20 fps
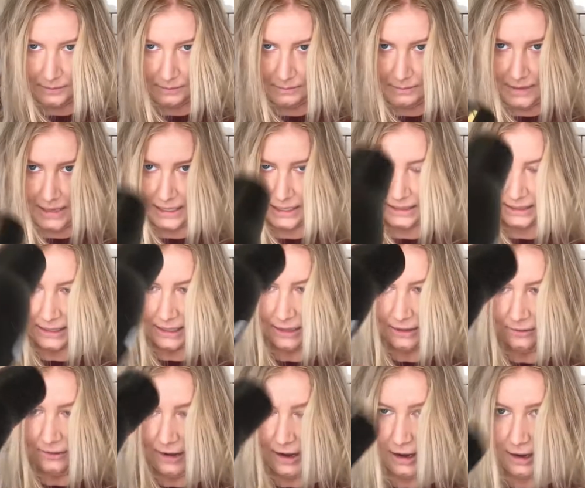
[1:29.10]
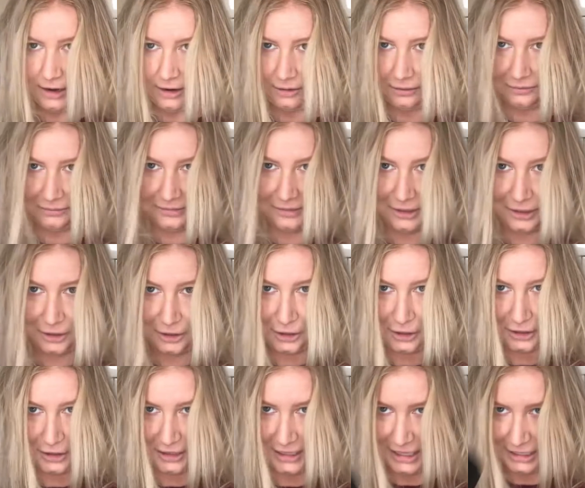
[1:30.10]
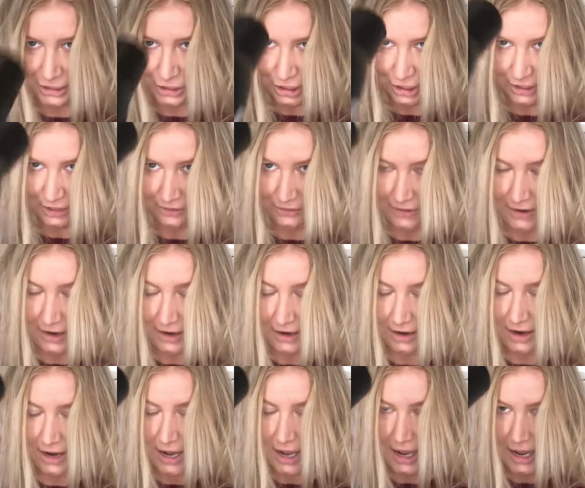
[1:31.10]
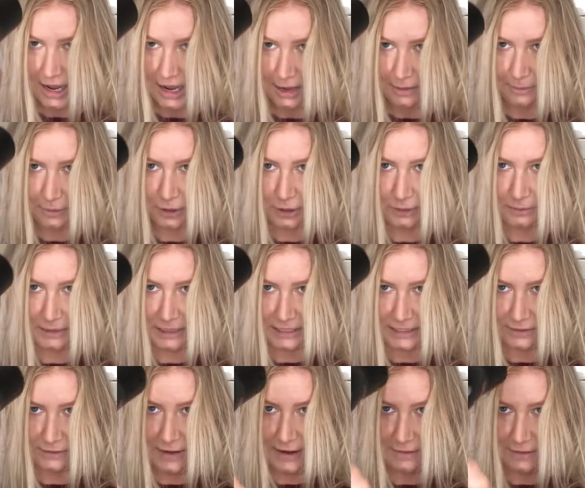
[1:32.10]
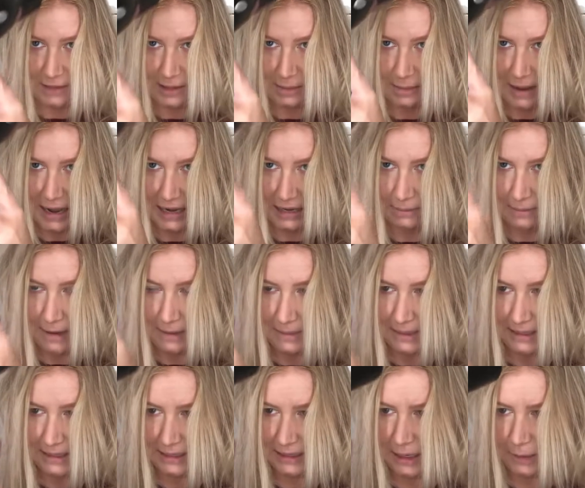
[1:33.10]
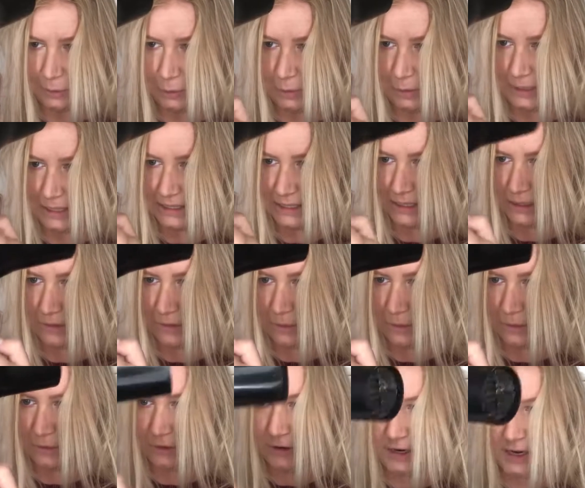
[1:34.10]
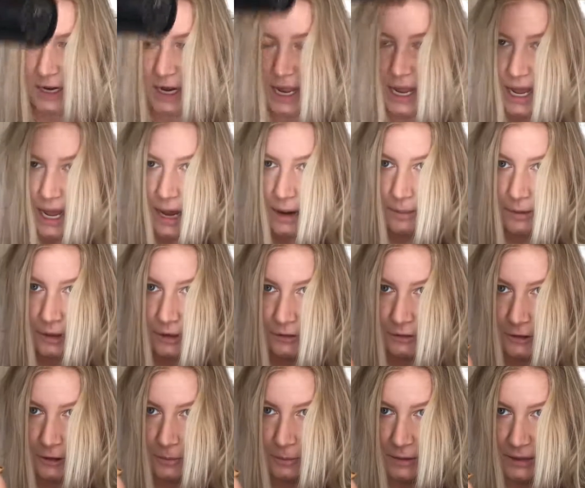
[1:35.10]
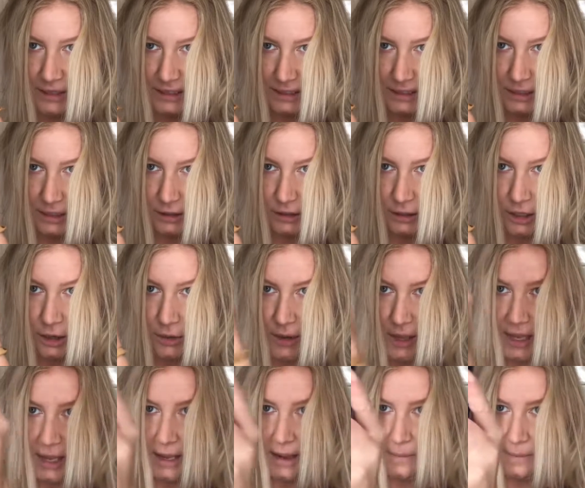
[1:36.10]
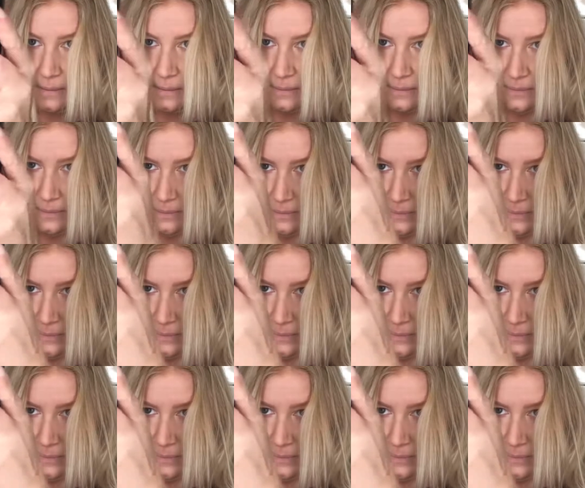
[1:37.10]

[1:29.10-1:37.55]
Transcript: mix of hair, or a good chunk of hair. Good mix of having the back, maybe a couple pieces from the front. I'm gonna flip this to low heat.